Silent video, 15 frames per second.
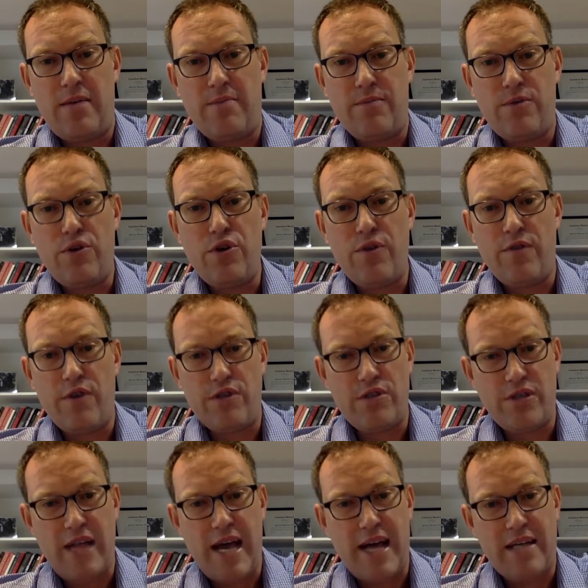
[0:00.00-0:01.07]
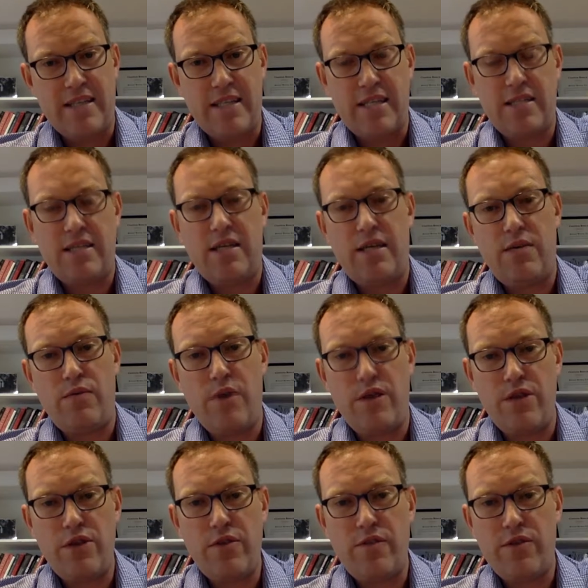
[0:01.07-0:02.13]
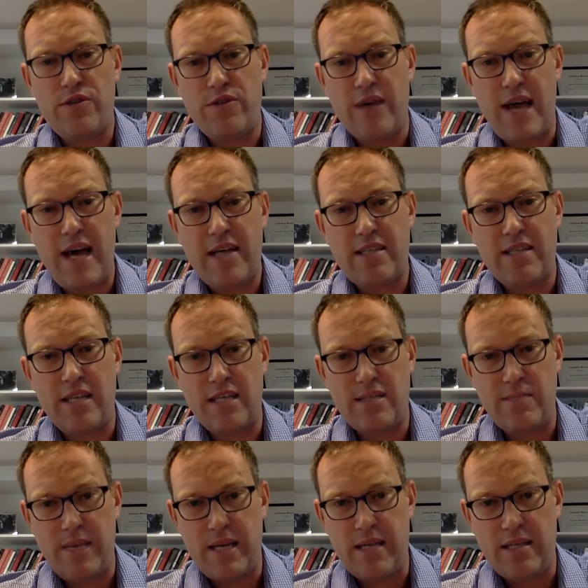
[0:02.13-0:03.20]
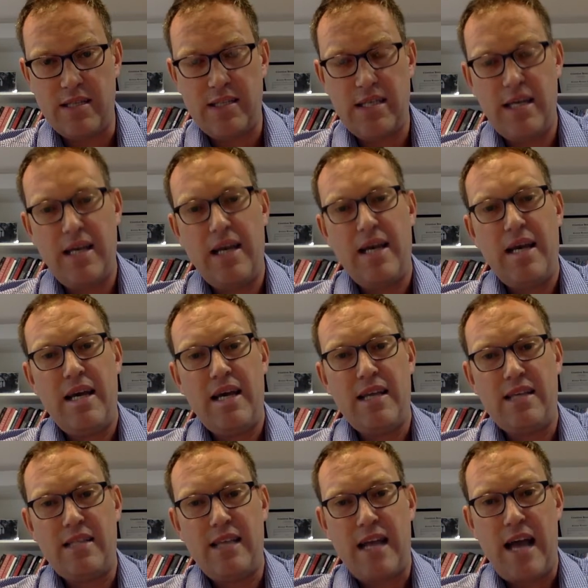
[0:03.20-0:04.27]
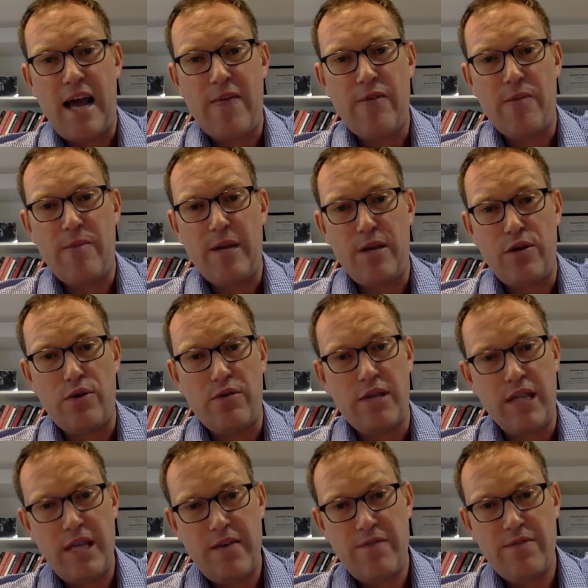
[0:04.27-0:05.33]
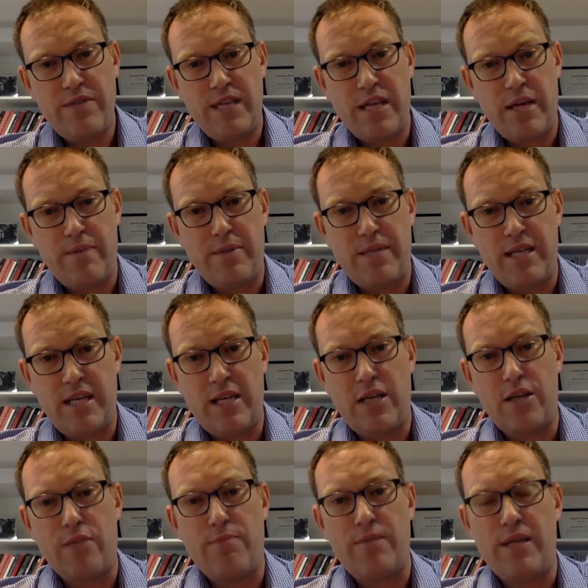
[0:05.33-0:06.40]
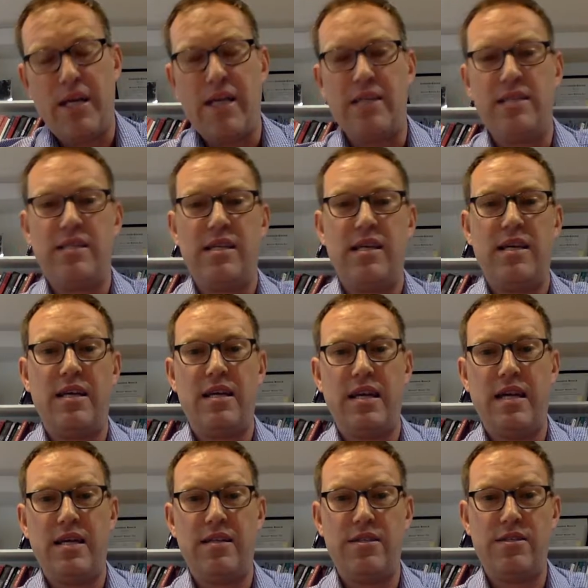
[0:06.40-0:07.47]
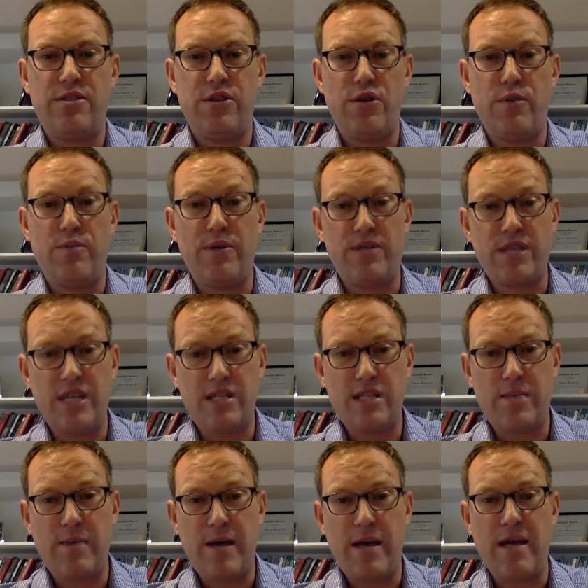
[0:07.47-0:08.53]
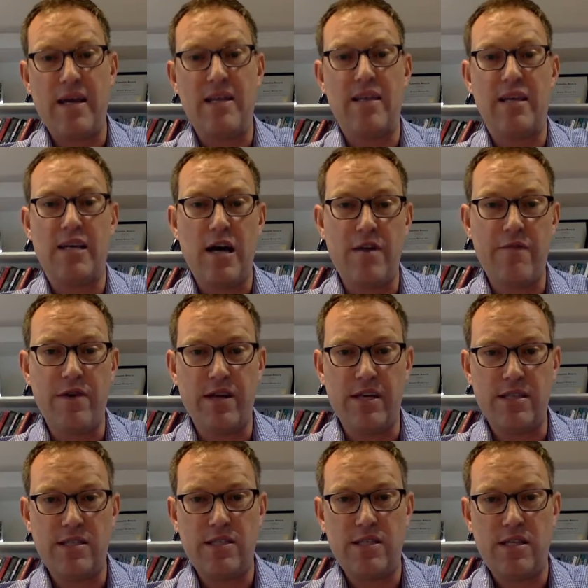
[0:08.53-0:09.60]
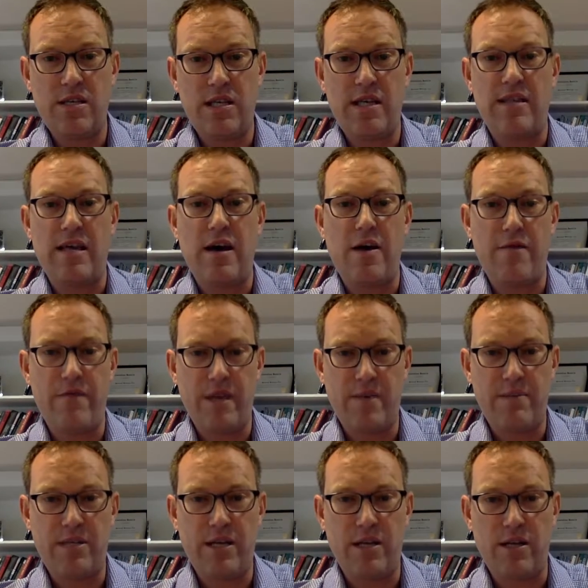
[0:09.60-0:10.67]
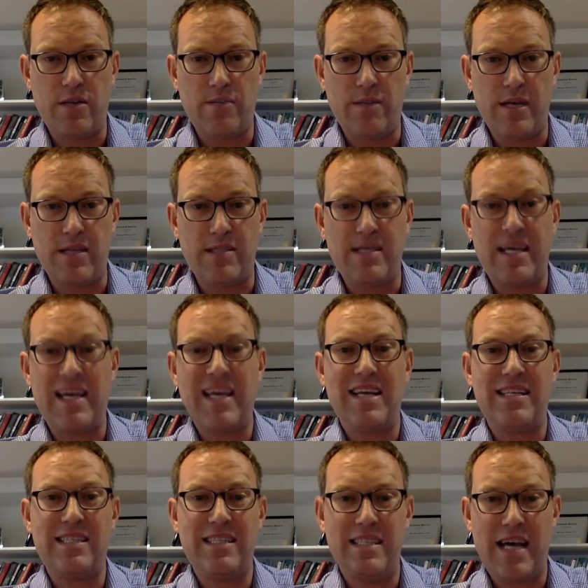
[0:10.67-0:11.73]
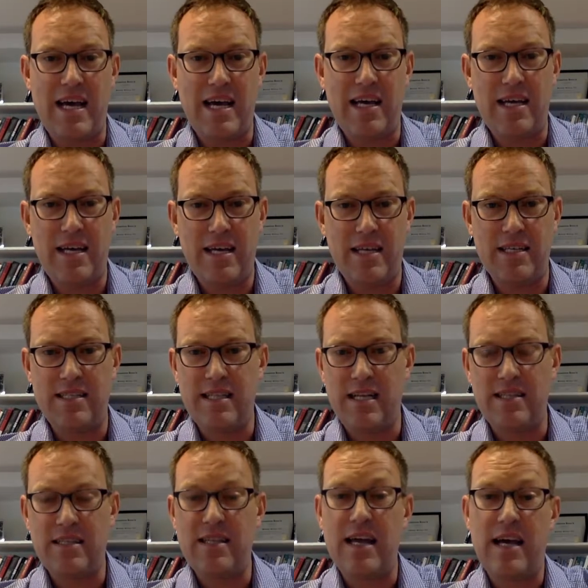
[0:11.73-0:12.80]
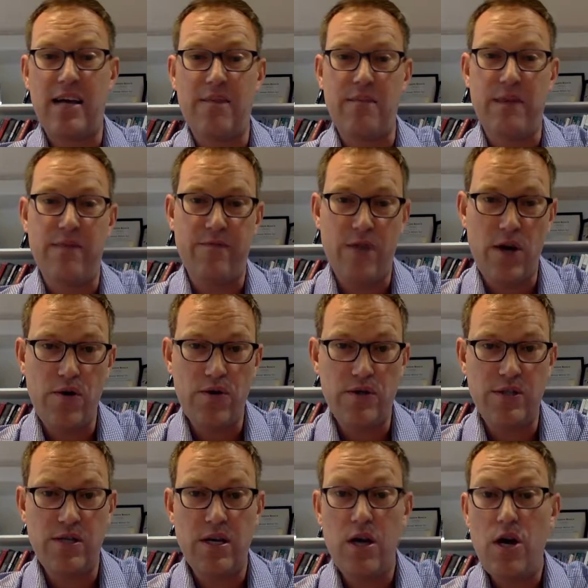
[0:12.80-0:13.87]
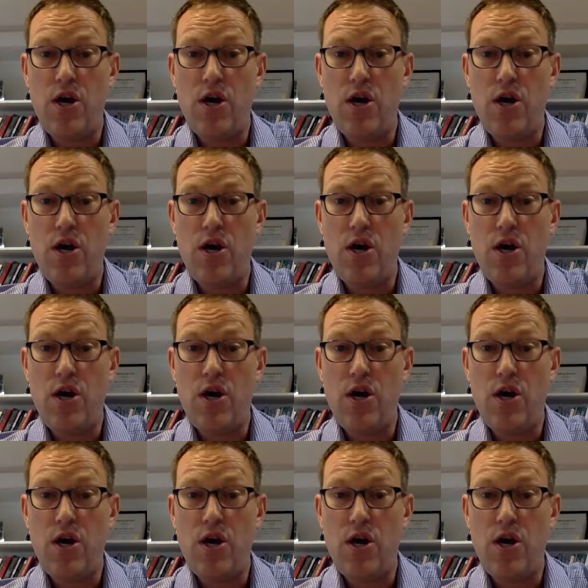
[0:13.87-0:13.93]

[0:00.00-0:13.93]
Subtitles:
universal access. What universal access means is that everybody who lives in a particular place gets to participate in the governance of that particular place. They get a say, in a sense, and that could mean votes,